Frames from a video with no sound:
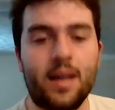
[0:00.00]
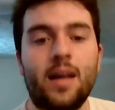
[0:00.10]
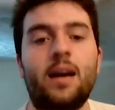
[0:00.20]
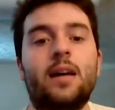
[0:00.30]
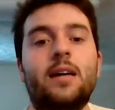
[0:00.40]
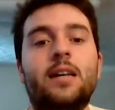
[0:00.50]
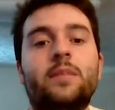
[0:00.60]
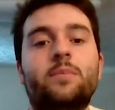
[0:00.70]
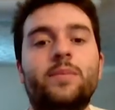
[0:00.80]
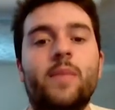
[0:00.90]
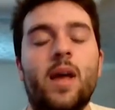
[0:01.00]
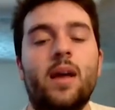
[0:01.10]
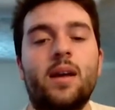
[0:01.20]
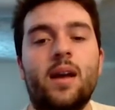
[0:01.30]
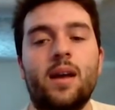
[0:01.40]
And
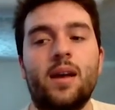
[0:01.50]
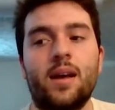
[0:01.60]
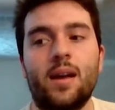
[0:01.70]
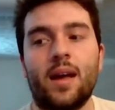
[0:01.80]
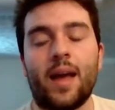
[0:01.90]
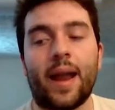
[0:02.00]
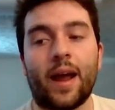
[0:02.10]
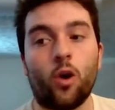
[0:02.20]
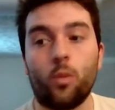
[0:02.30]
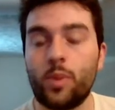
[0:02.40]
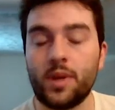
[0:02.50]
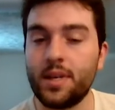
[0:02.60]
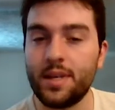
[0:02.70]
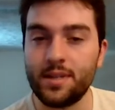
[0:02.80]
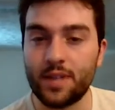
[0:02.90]
I hope
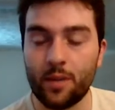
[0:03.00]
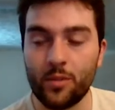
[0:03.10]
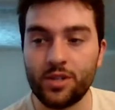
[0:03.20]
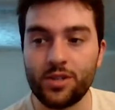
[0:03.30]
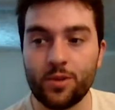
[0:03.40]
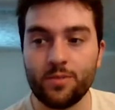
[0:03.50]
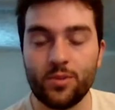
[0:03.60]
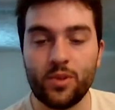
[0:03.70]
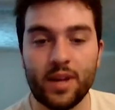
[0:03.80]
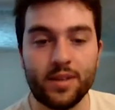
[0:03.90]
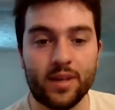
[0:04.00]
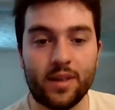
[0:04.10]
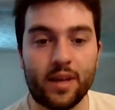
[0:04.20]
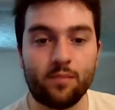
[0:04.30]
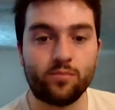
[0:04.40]
he is coming to terms with the idea
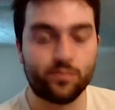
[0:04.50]
that